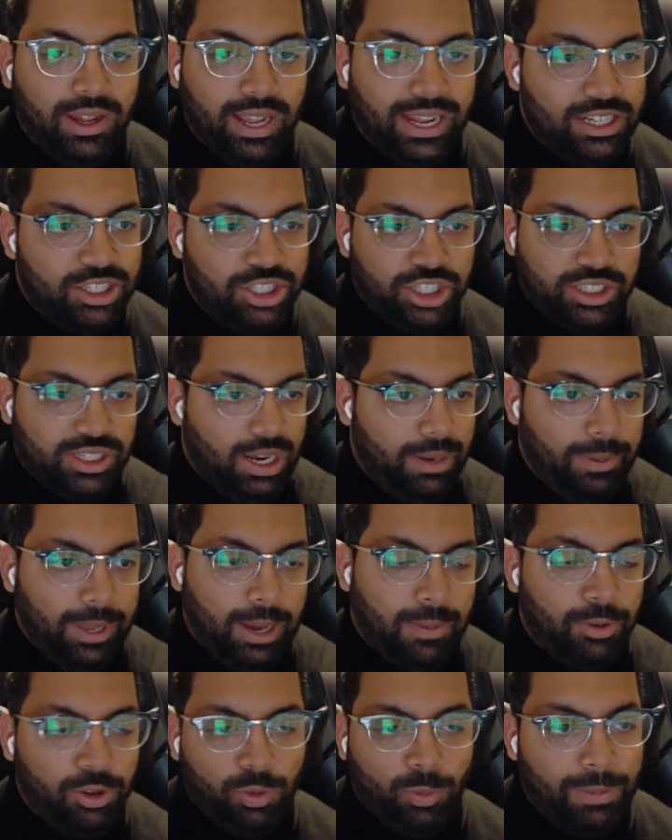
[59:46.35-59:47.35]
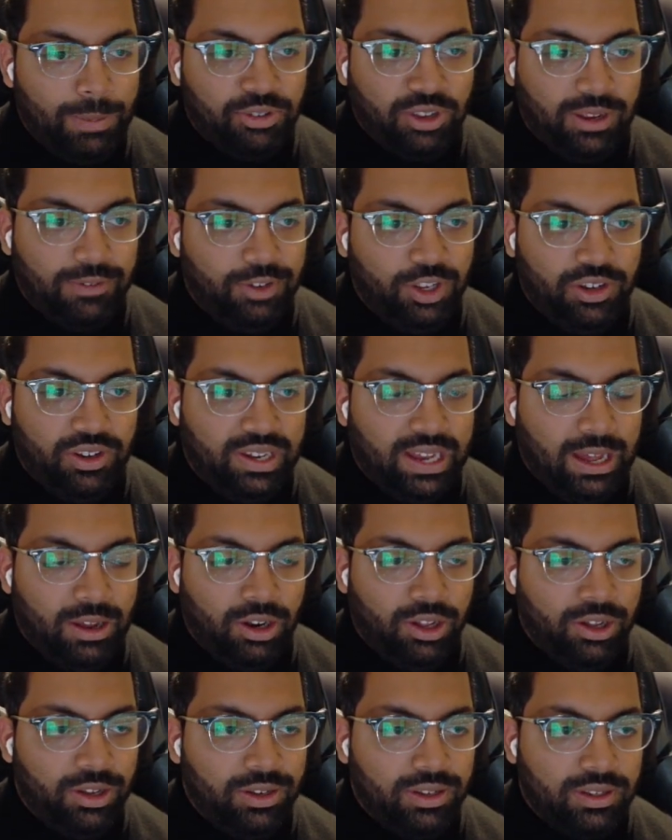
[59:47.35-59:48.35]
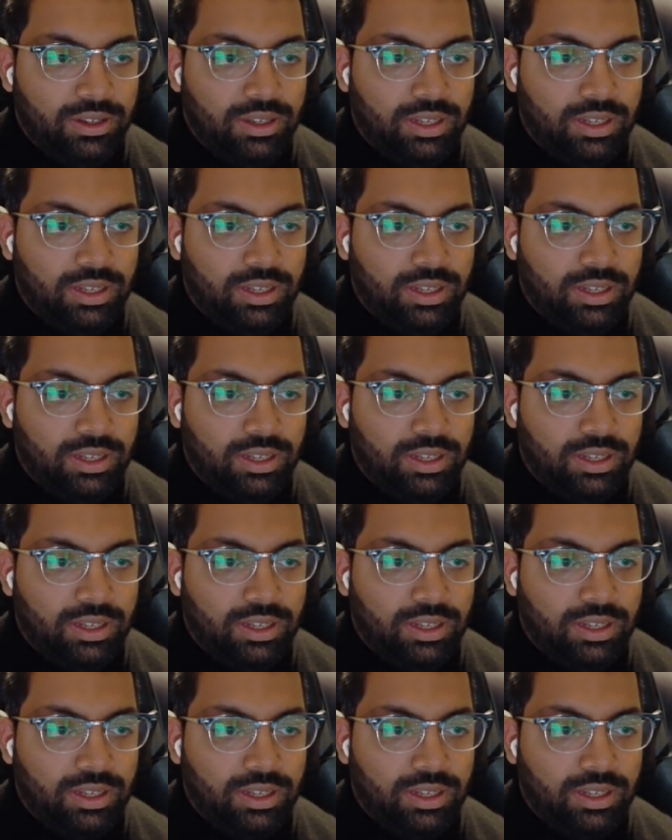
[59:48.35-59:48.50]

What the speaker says: It's just going to be up on the website for you to download,